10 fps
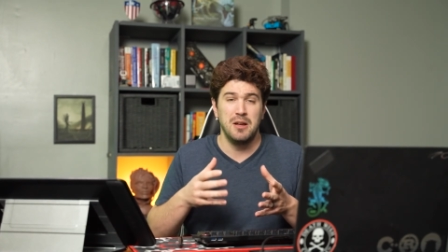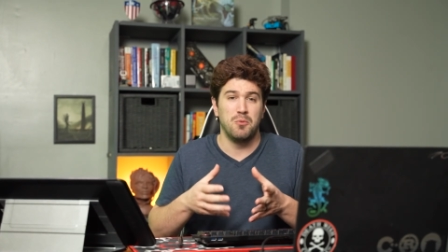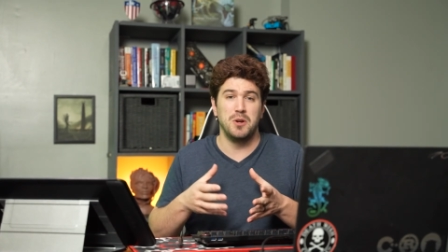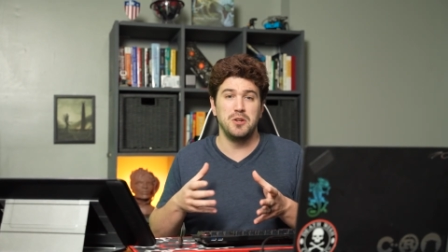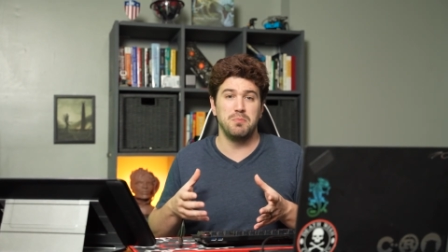
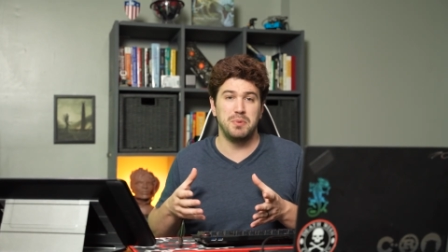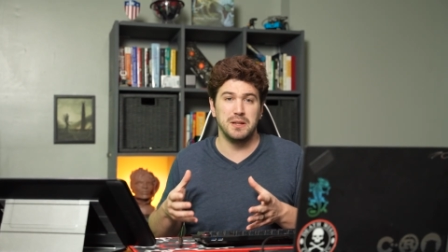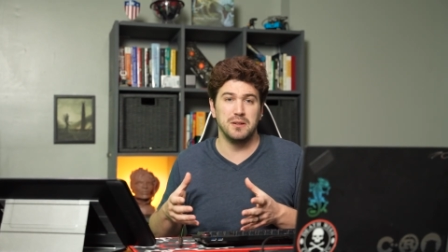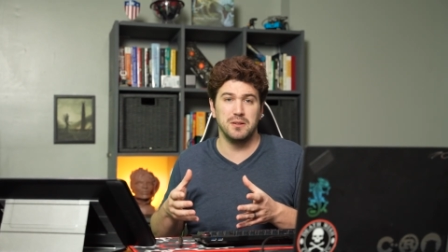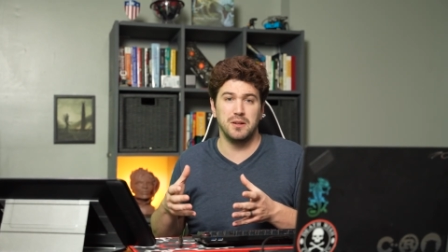When you
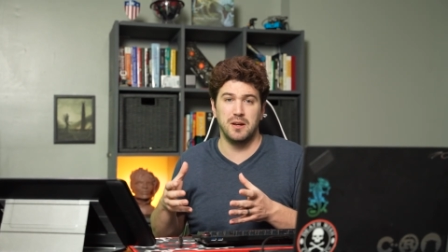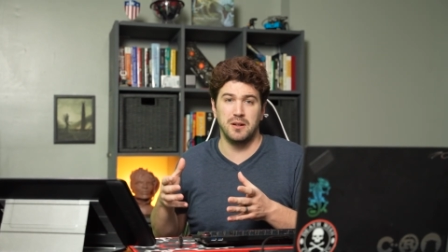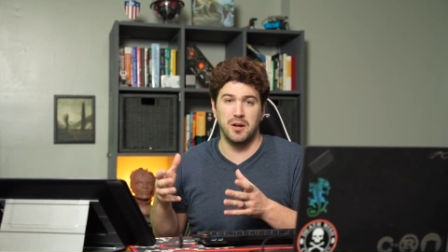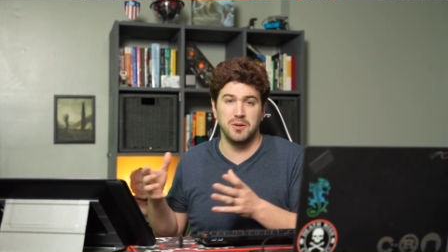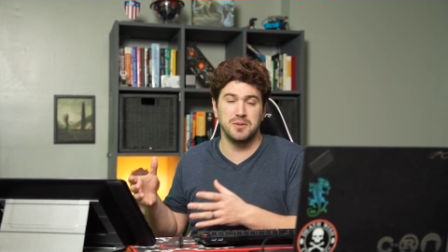build
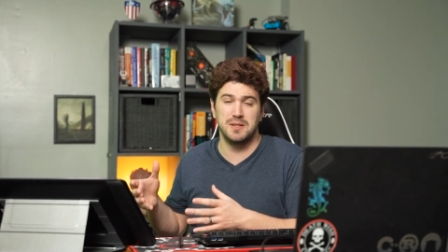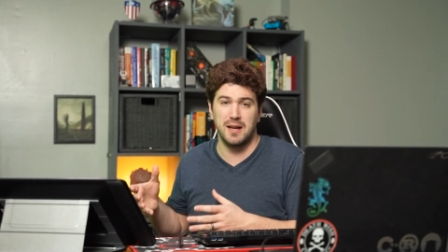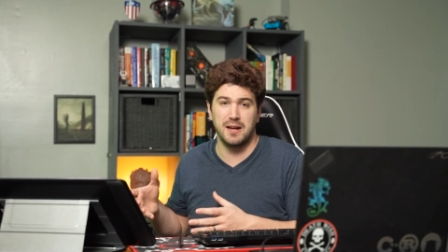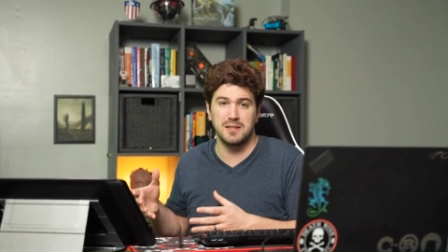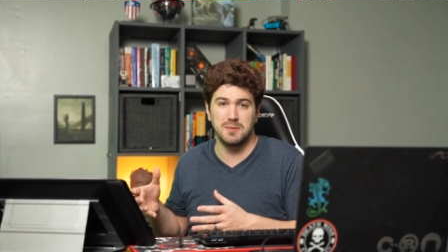an
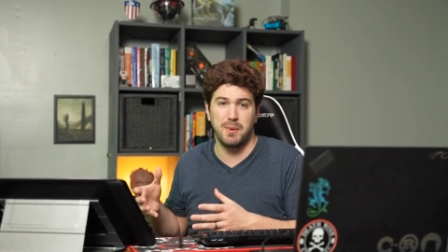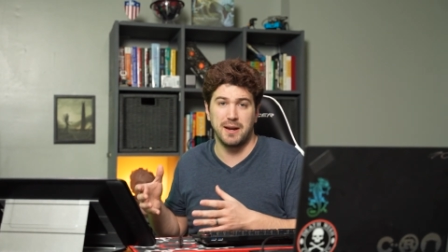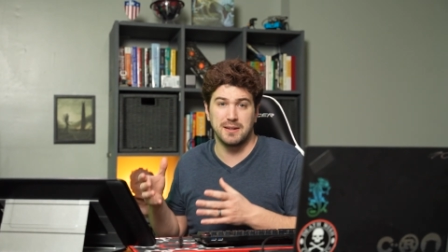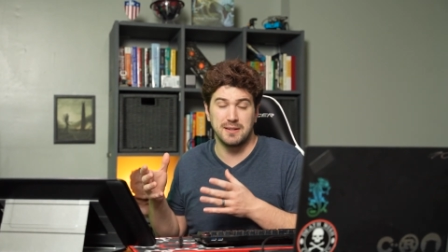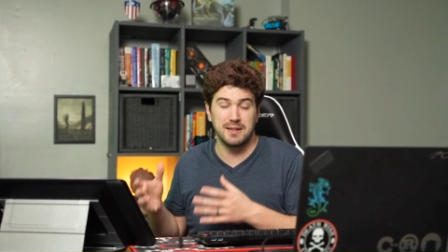OCI
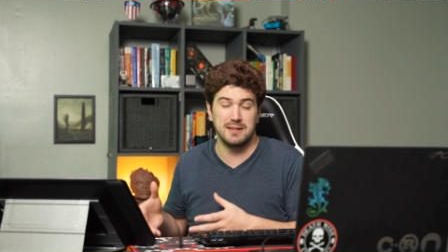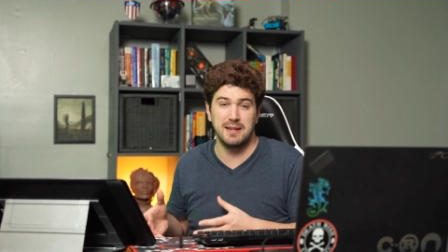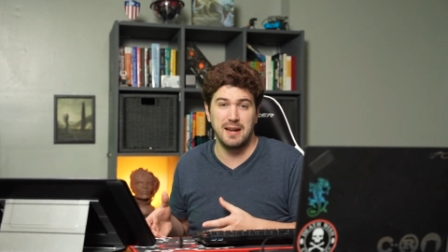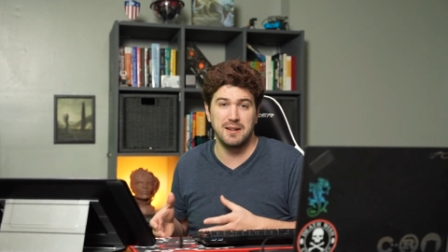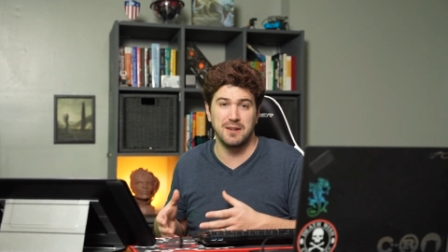spec
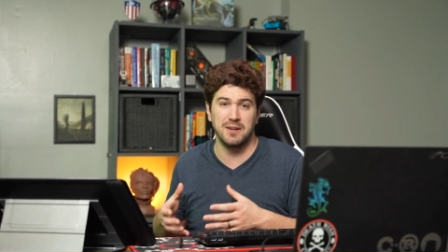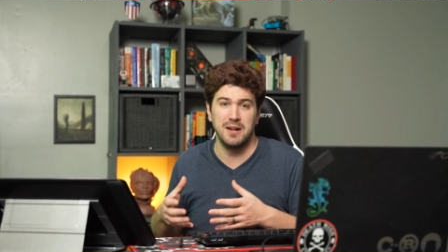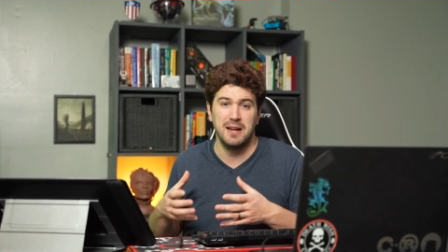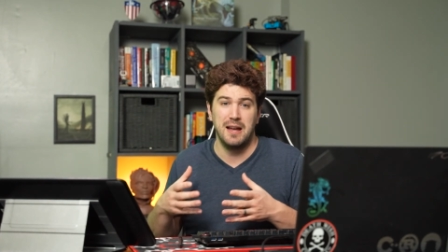container,